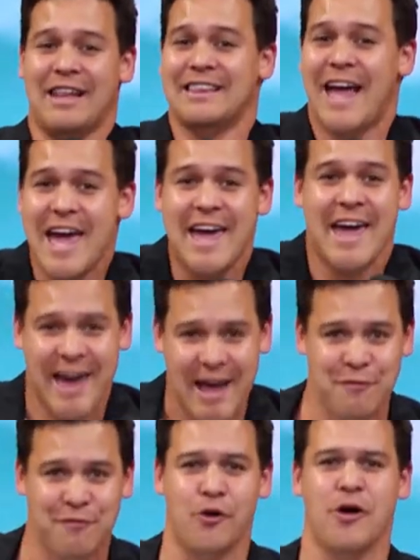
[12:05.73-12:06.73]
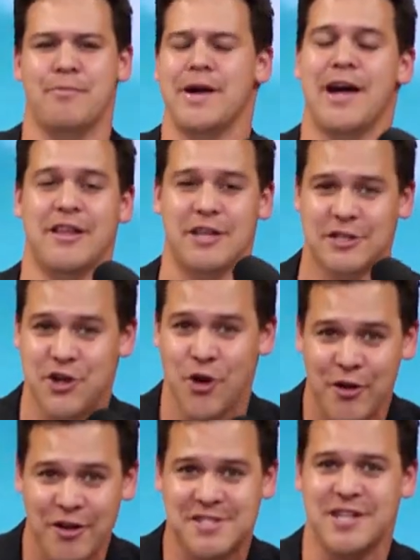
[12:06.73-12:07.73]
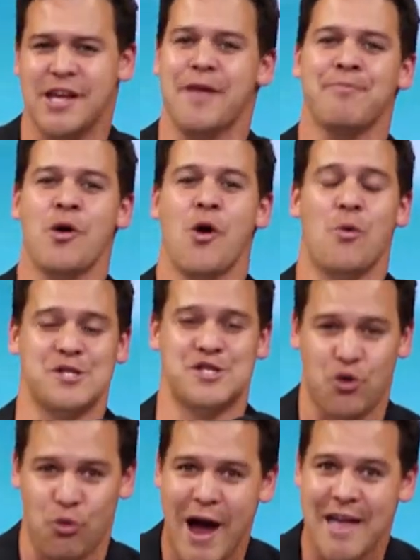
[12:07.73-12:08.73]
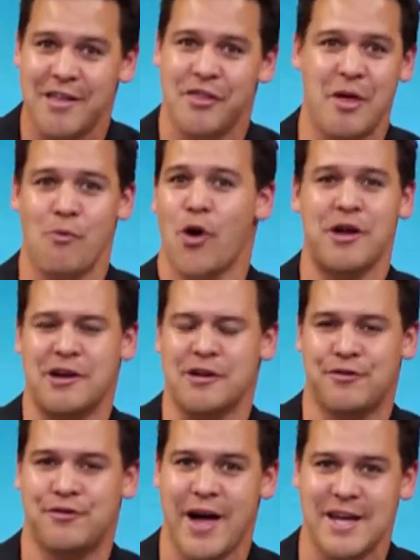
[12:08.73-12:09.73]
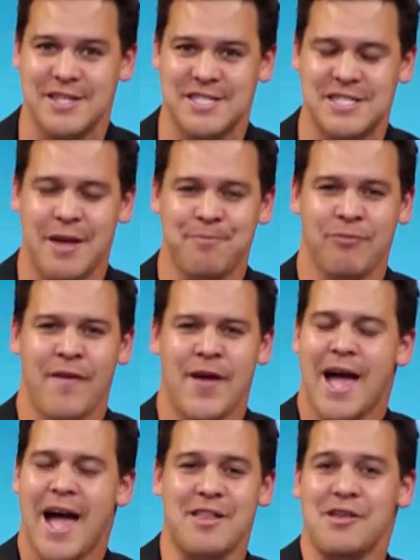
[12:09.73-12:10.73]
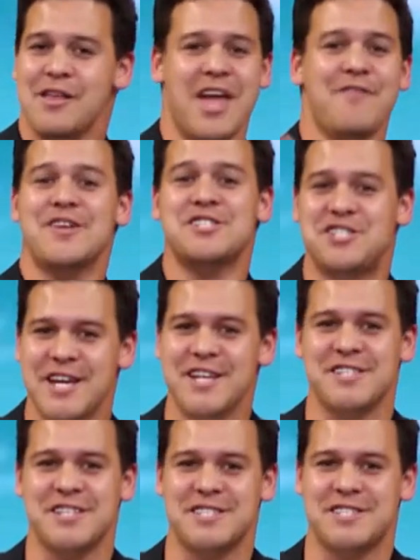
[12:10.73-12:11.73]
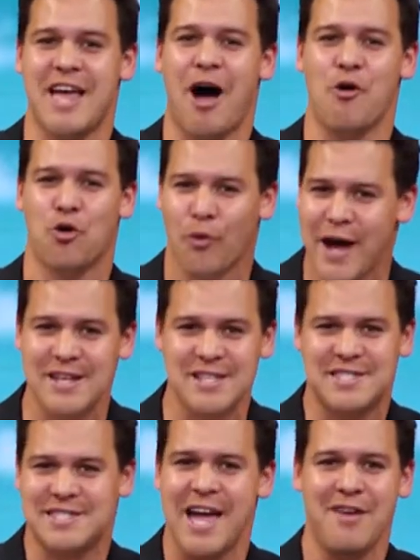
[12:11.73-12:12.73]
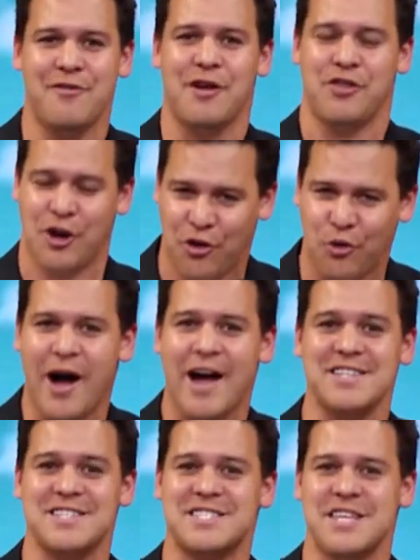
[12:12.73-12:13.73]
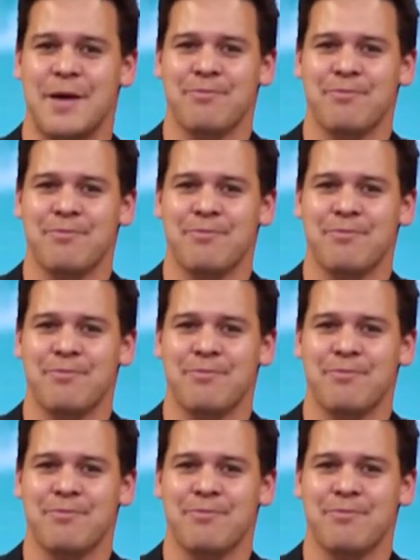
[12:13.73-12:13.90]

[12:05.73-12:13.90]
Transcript: lay ahead for him in eternity was greater than what he could face. And even Jesus, our great Savior, the Christ,